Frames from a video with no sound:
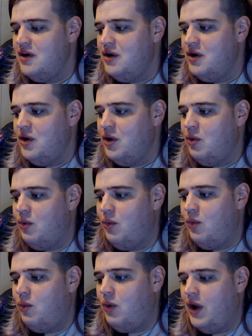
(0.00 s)

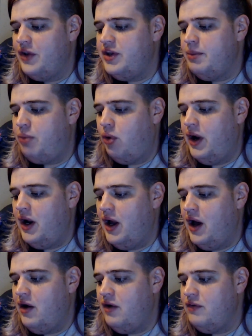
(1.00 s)
what's the point
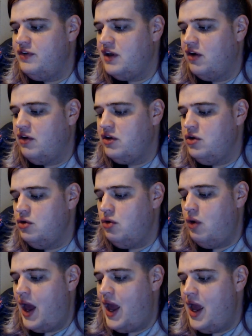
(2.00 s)
of selling you
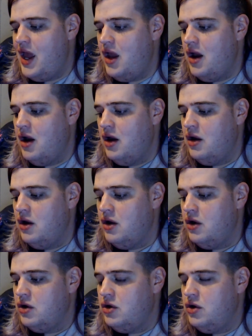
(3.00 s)
a
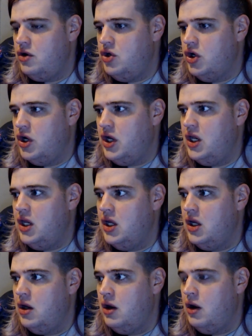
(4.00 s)
good
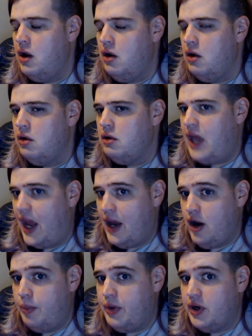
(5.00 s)
can
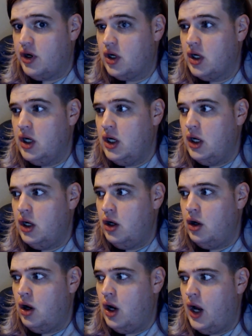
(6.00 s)
opener
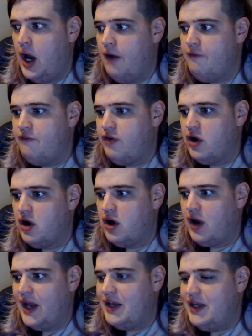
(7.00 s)
for
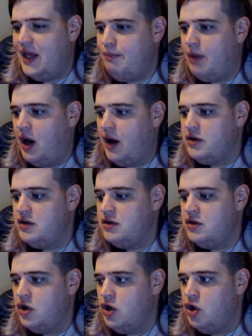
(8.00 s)
like $10
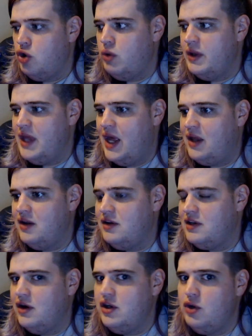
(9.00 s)
when they can
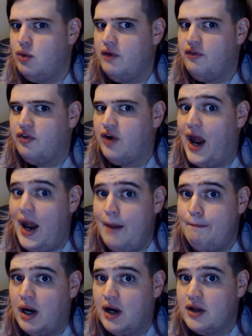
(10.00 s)
sell you one for
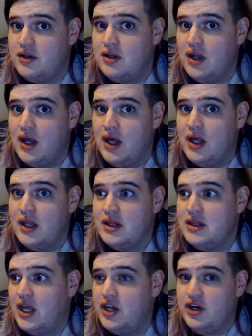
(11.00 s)
$8
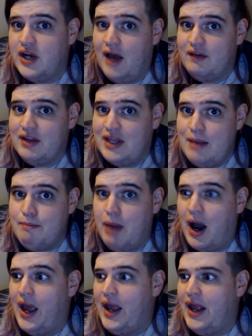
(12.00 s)
that you're gonna have to keep
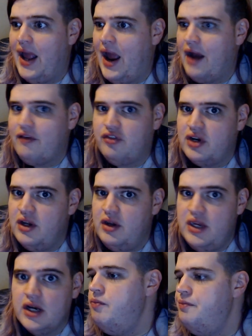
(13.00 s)
buying every year?